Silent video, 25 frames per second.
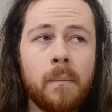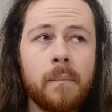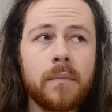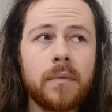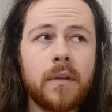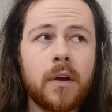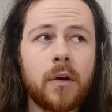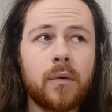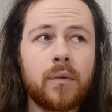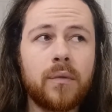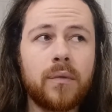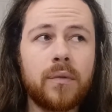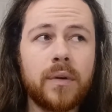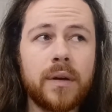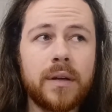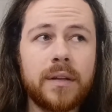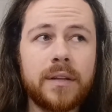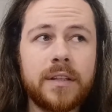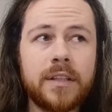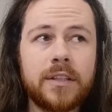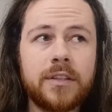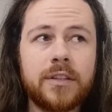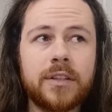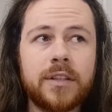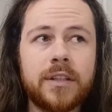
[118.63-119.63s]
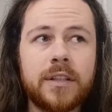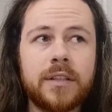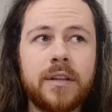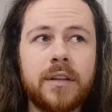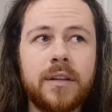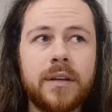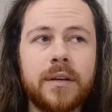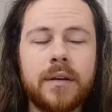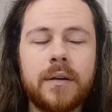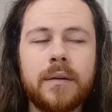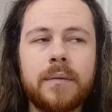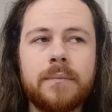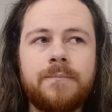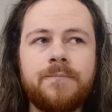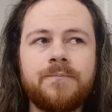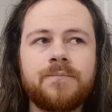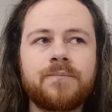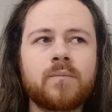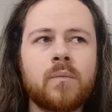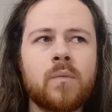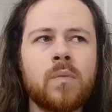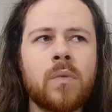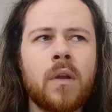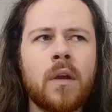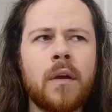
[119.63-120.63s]
They're really good.
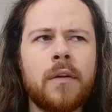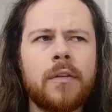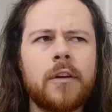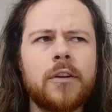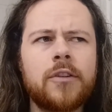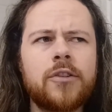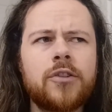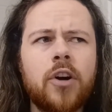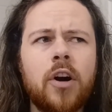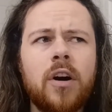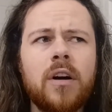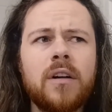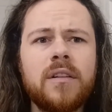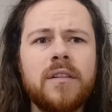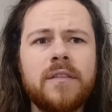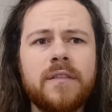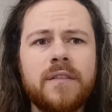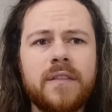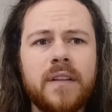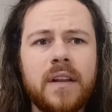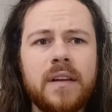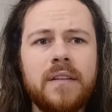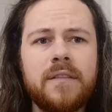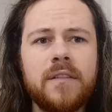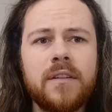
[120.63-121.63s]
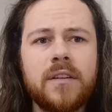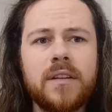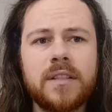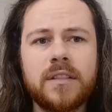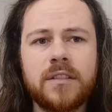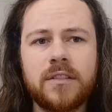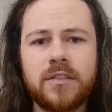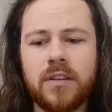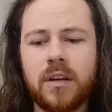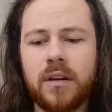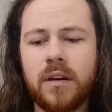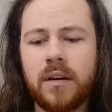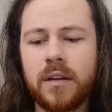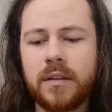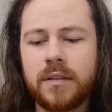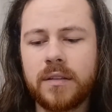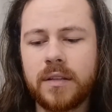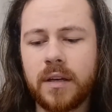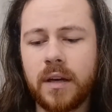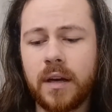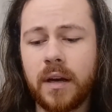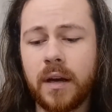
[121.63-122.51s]
The chocolate flavor is not